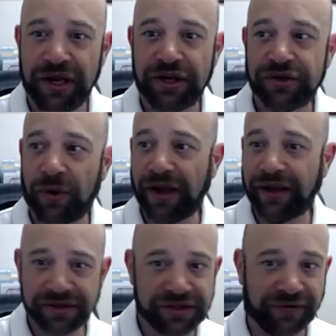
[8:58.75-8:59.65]
So I
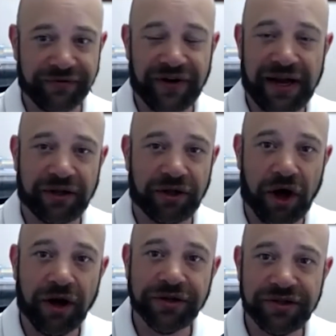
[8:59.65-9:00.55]
could still file a
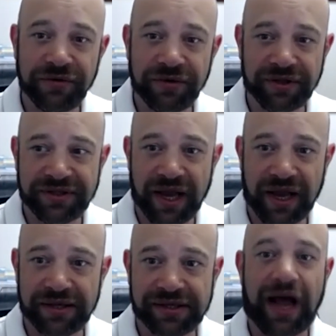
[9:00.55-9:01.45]
lawsuit that
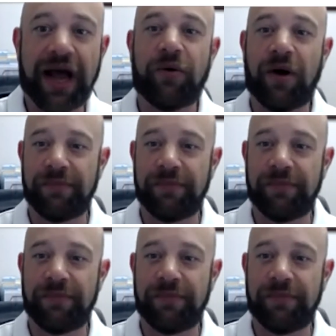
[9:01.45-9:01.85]
says, I want my